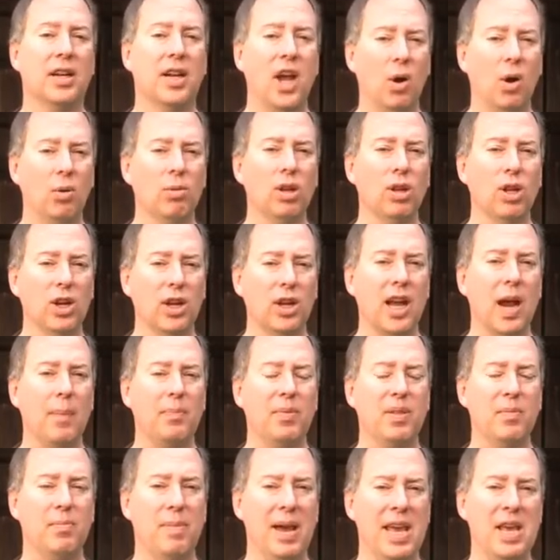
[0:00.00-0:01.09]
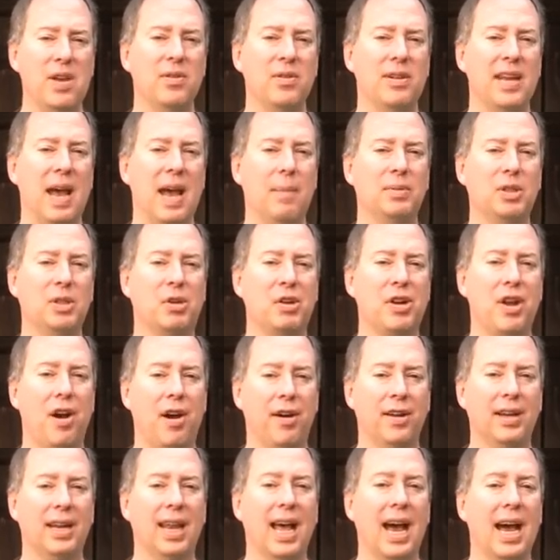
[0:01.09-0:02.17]
Go look up the Bayeux Tapestry
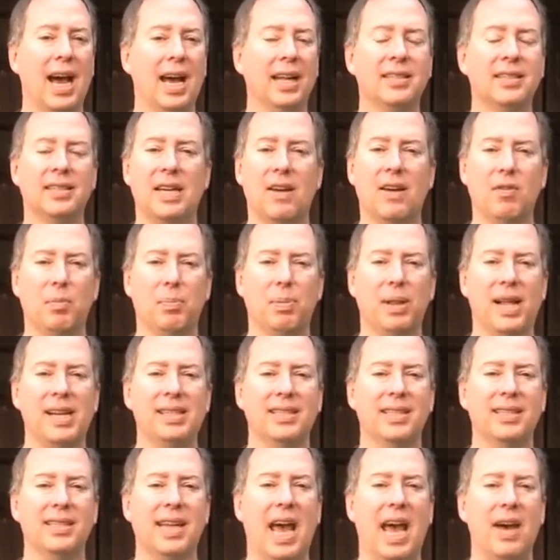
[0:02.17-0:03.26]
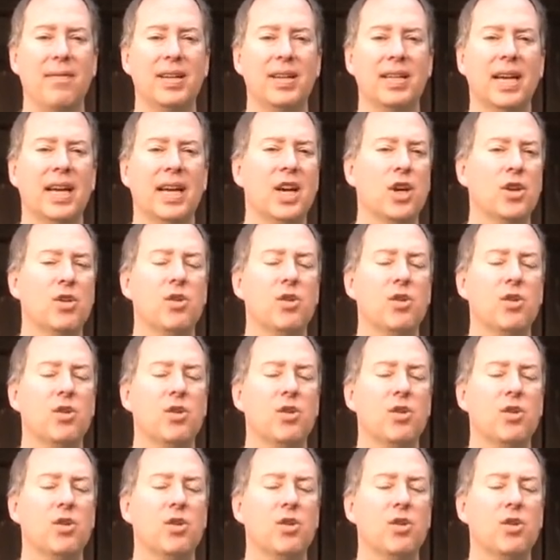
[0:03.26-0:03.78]
online. Several places have it.